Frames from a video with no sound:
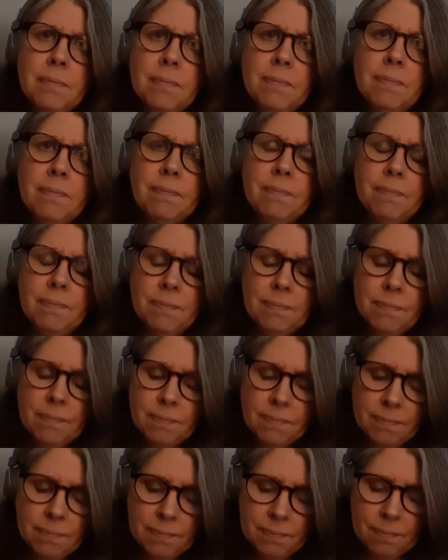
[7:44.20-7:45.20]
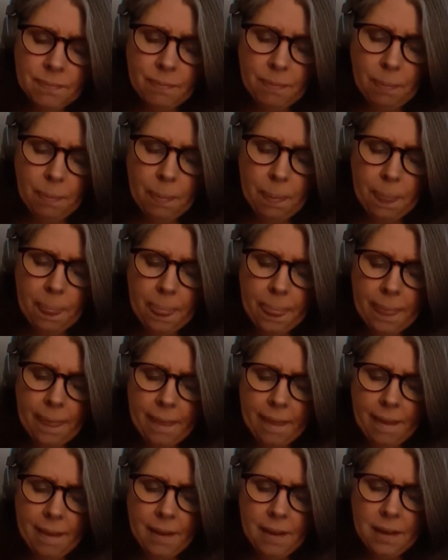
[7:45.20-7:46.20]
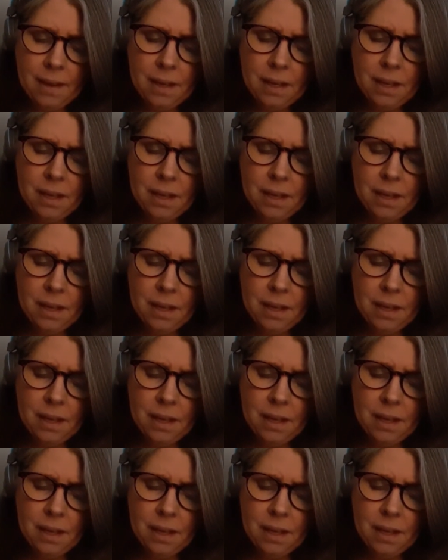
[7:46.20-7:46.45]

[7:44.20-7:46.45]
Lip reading: (silence)